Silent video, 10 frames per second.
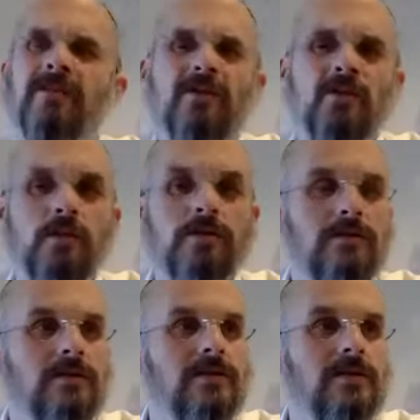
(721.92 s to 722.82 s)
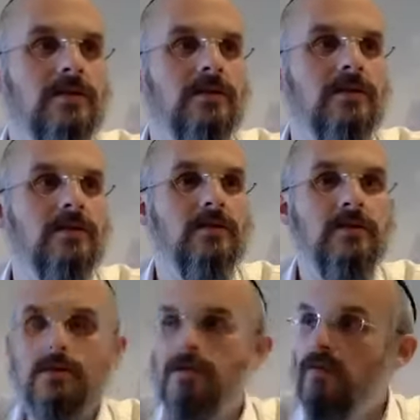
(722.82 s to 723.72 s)
into the words
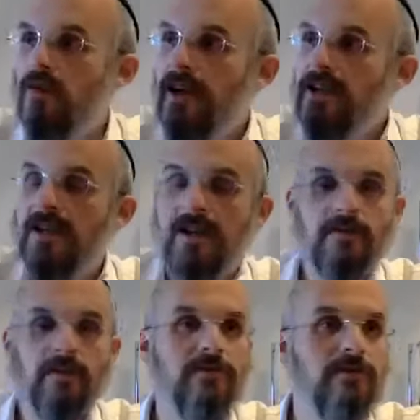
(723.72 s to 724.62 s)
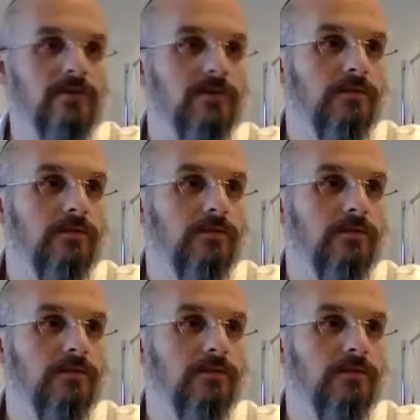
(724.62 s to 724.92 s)
when I said it to my children?